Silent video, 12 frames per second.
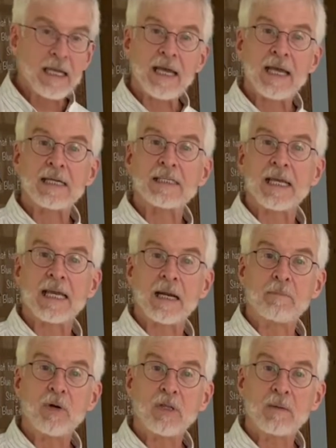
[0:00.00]
eggs and I
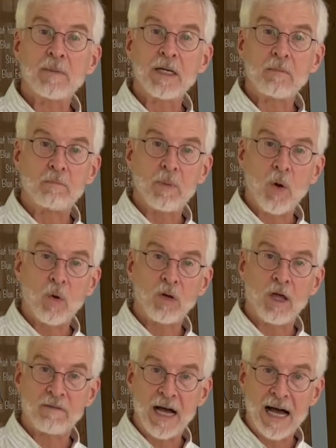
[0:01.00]
put them in a bowl
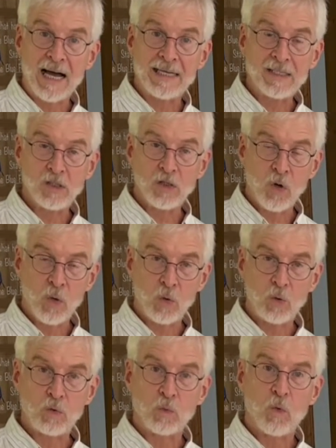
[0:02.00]
of ice
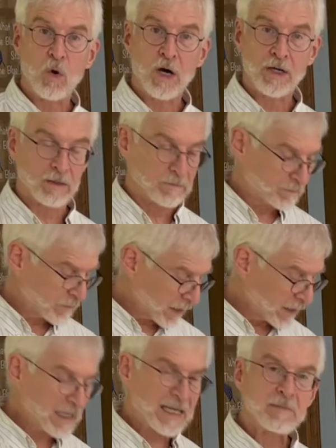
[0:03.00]
cold water
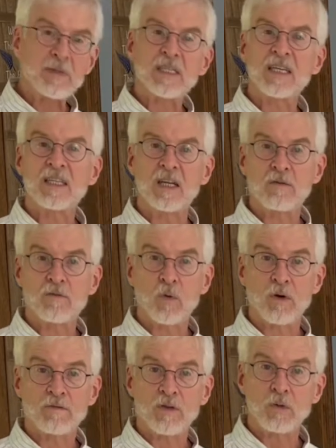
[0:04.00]
and let them sit there for a few